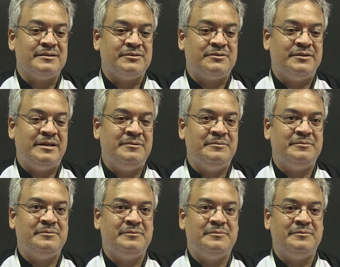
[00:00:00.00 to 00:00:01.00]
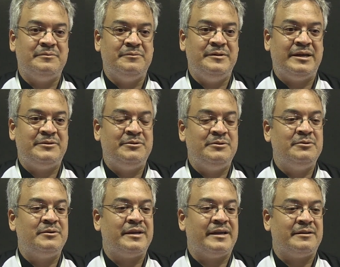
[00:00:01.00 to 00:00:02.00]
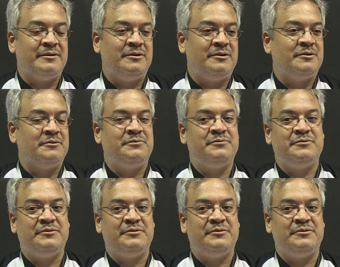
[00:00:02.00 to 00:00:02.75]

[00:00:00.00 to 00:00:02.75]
So then we had to look at a lot of,